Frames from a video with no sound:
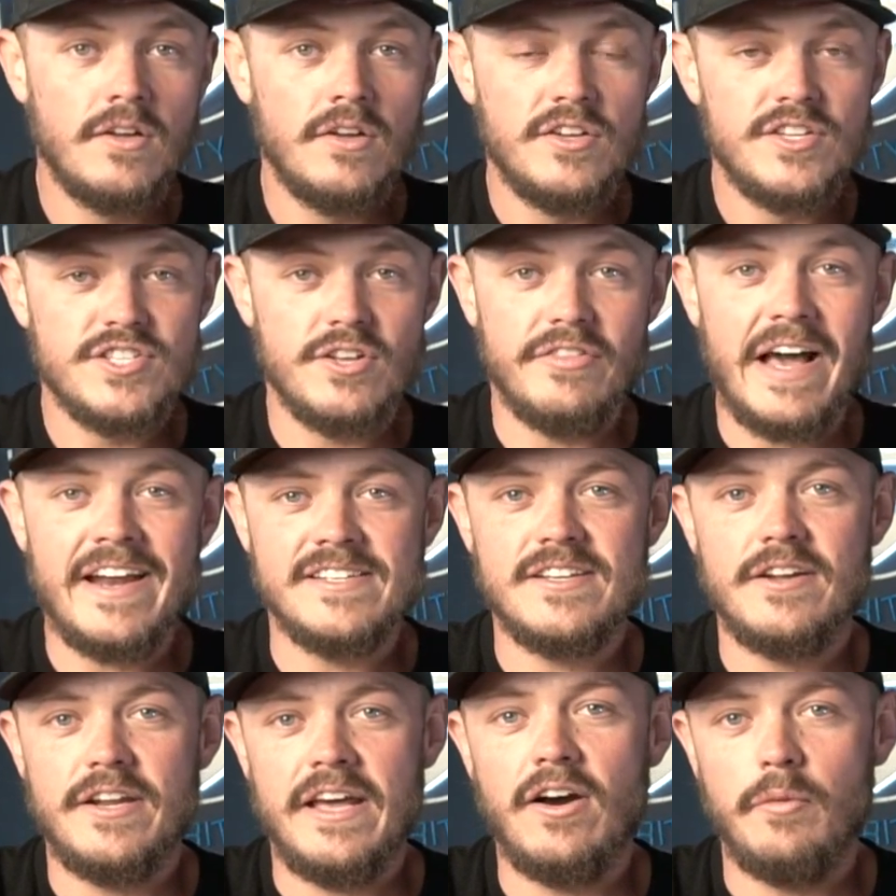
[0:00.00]
So that is
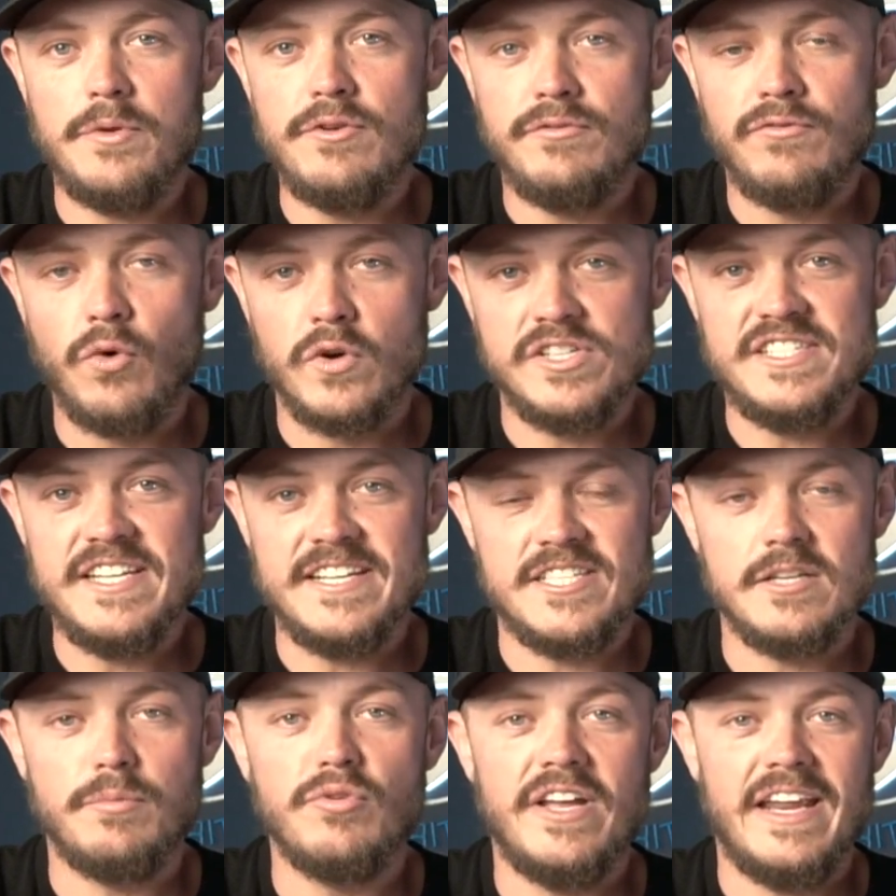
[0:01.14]
going to help you forge
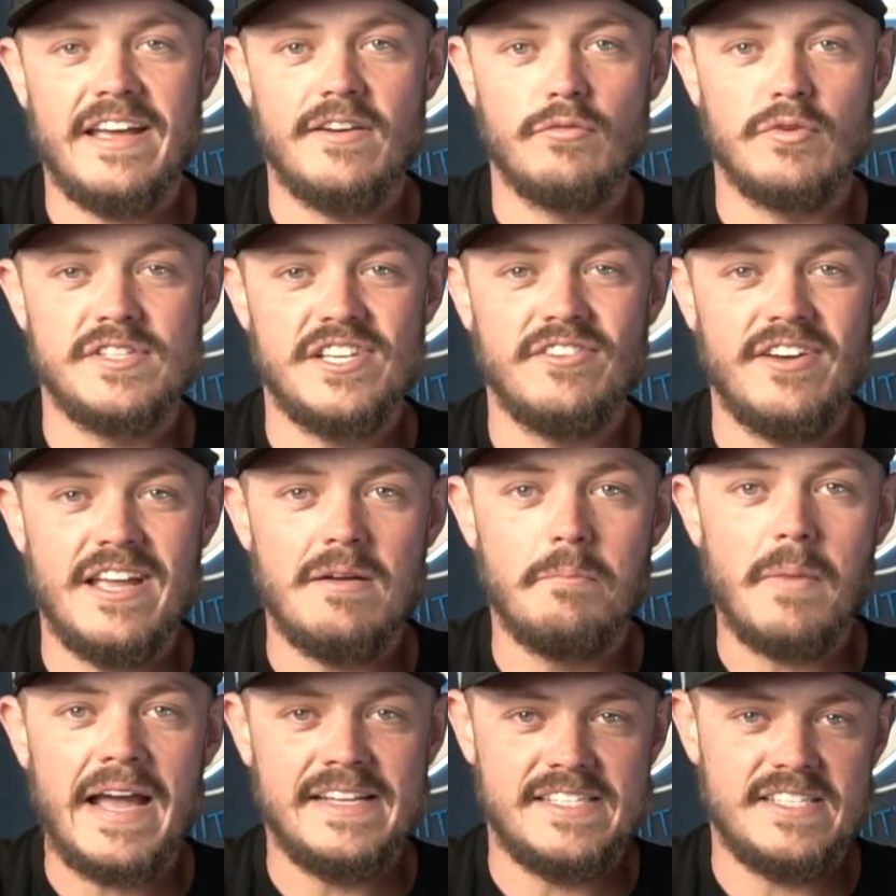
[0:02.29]
discipline and a resilient
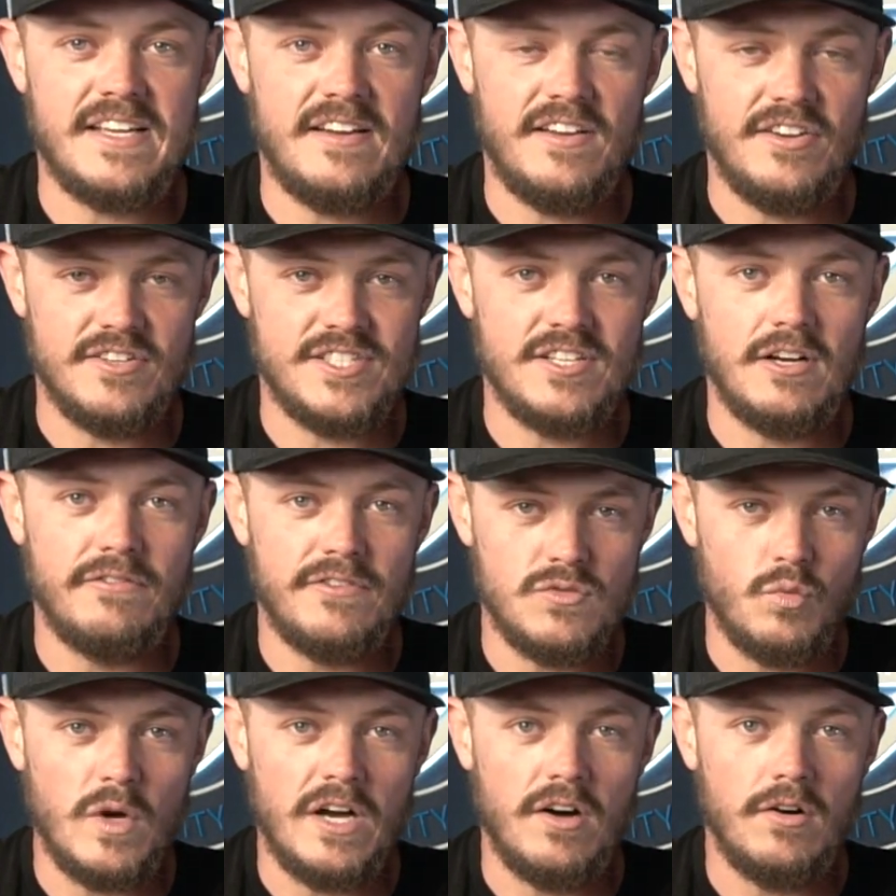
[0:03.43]
mindset in yourself as
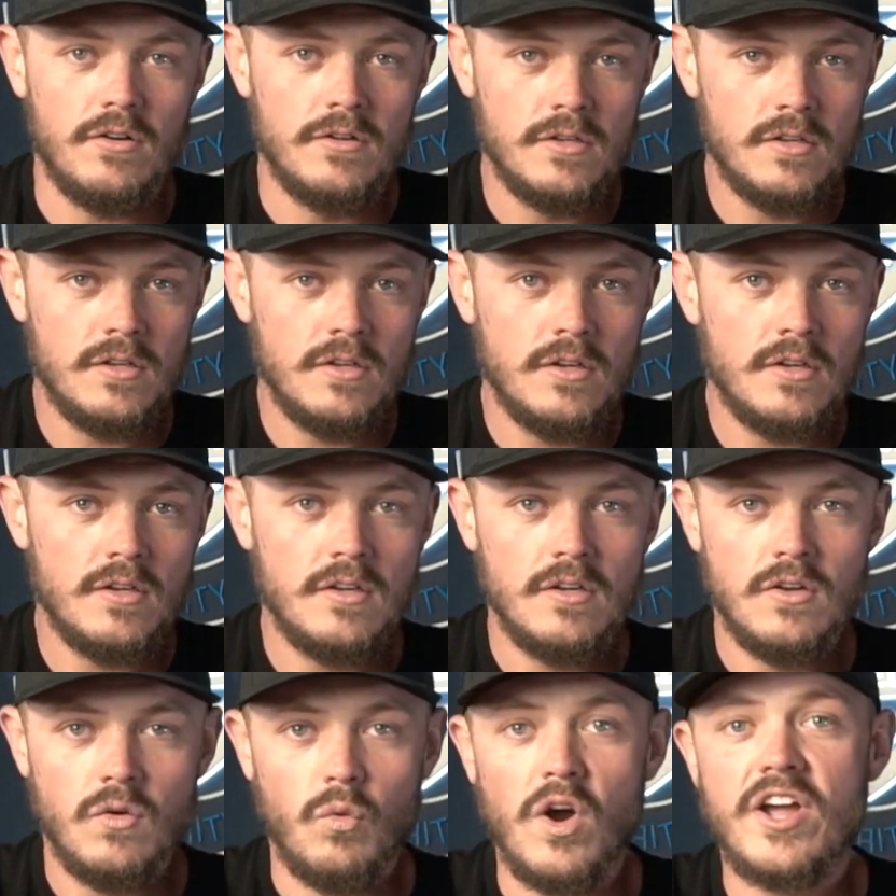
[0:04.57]
well.
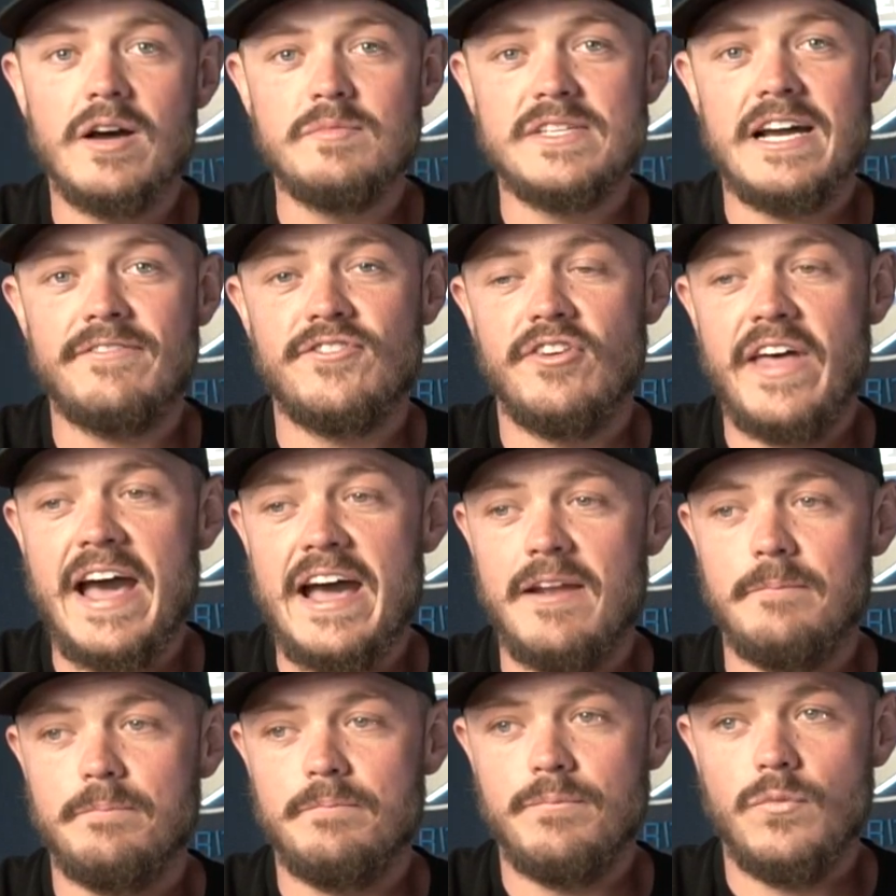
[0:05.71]
What comes after
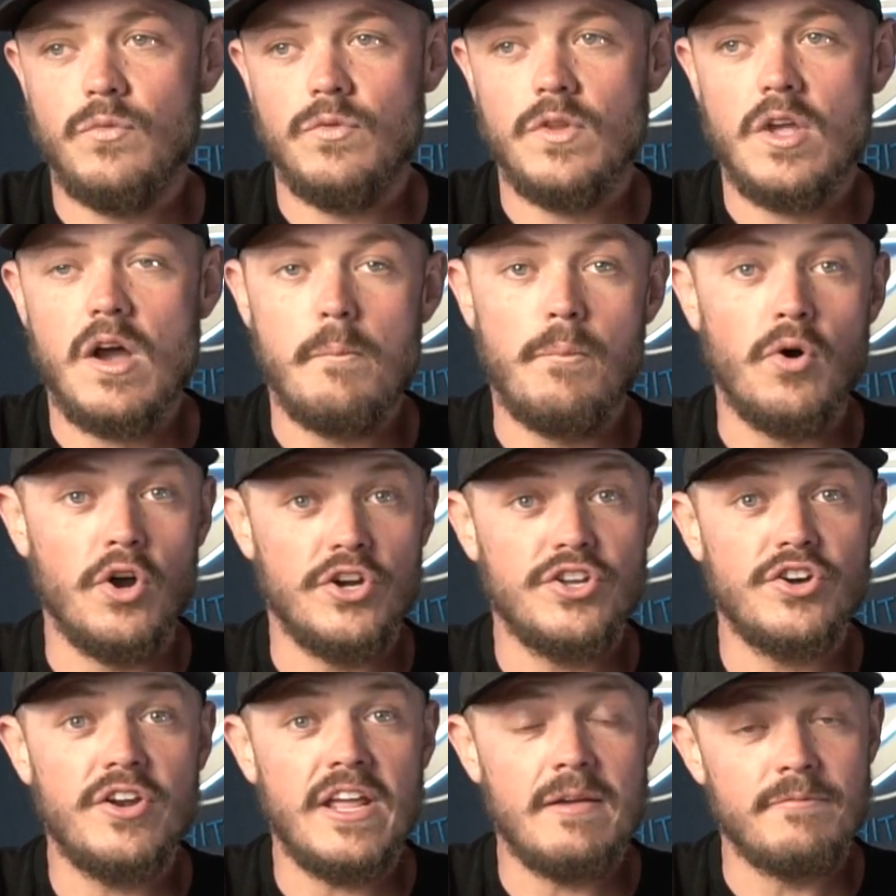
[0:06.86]
that? Put
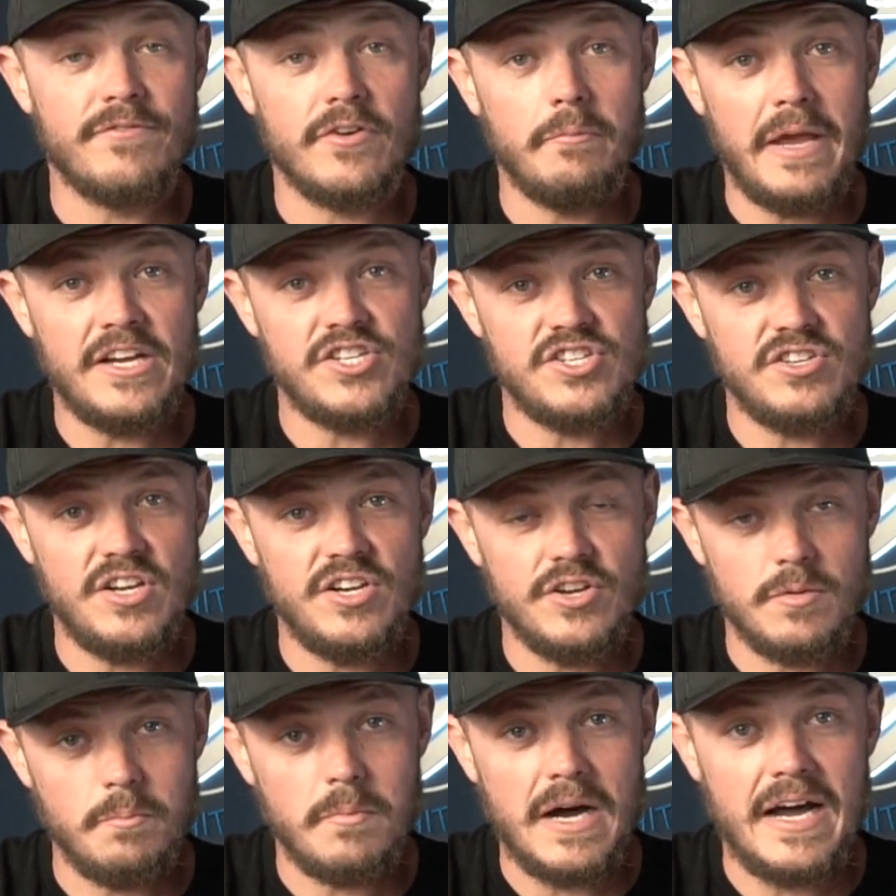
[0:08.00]
good information in
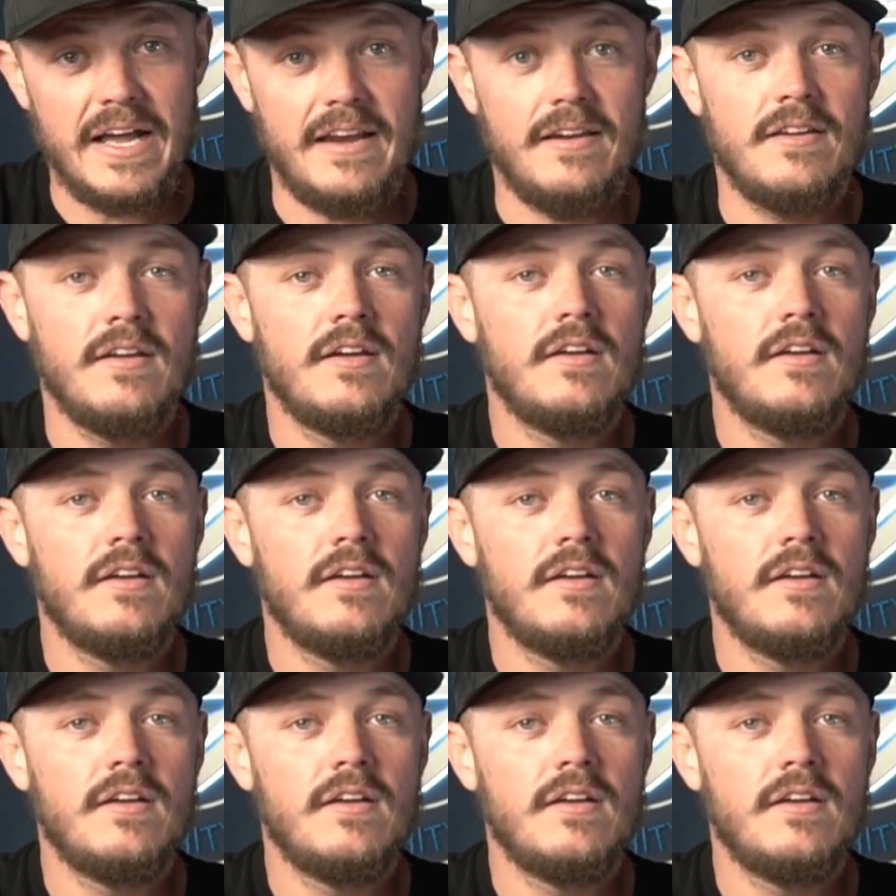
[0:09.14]
your mind.